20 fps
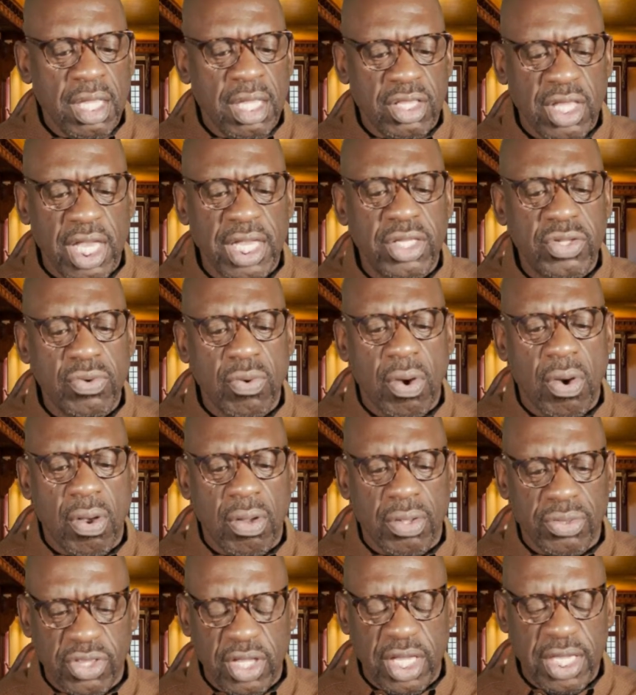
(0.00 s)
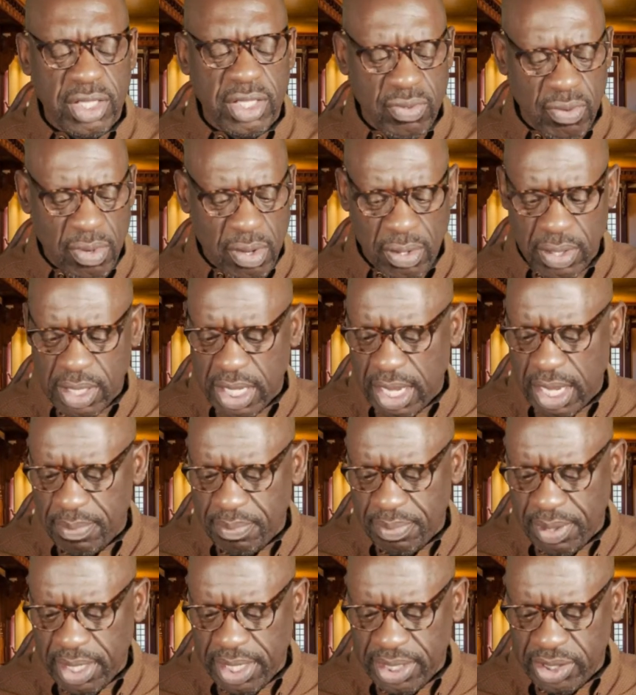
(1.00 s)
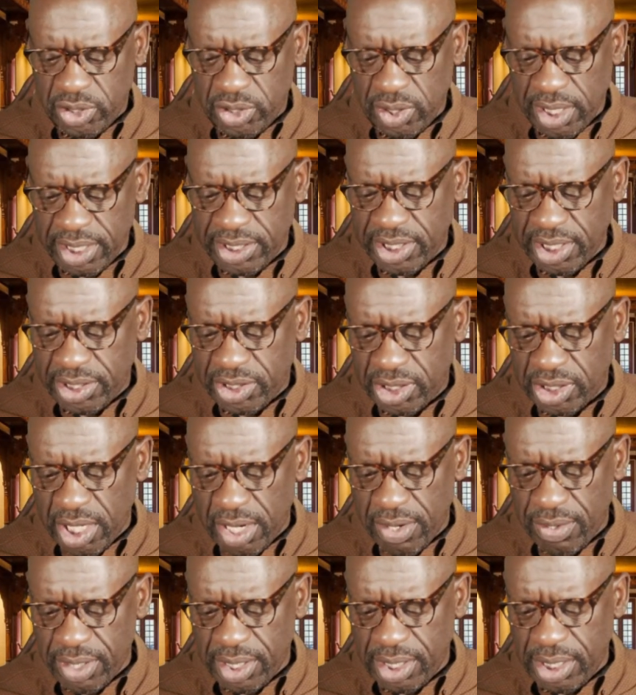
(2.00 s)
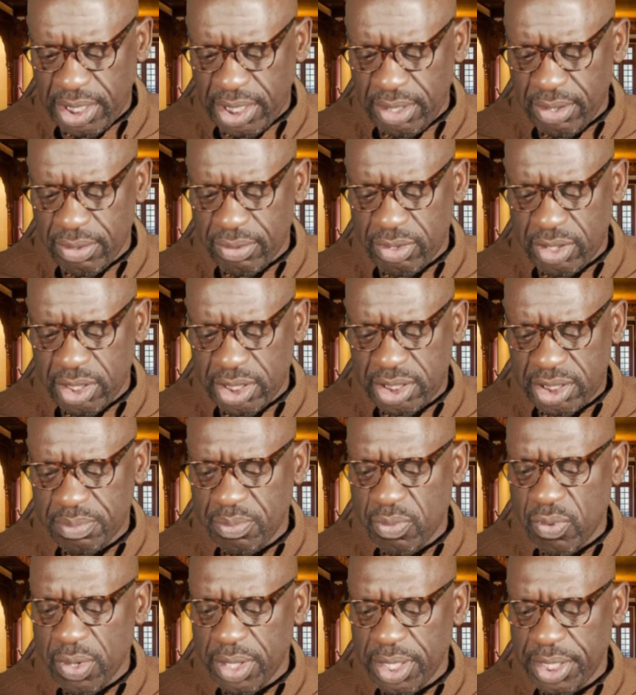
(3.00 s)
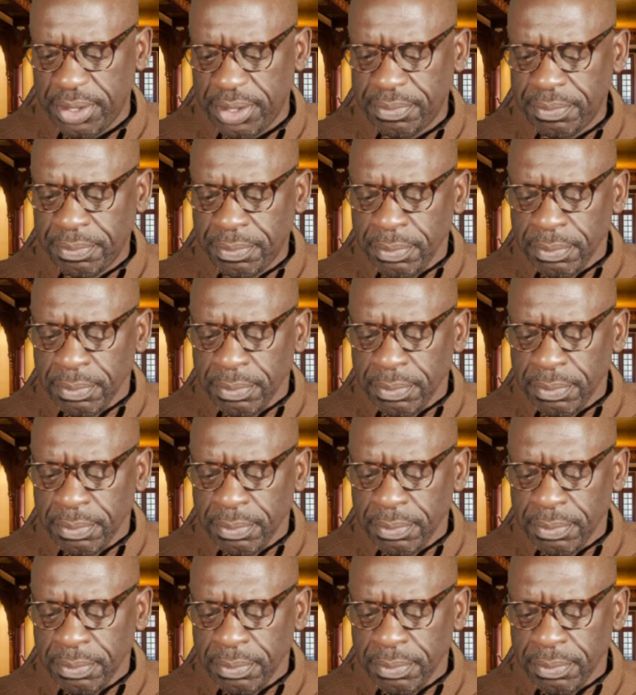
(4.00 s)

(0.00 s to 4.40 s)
Thank you all. Thank you all. God bless you. Let's get started here this morning.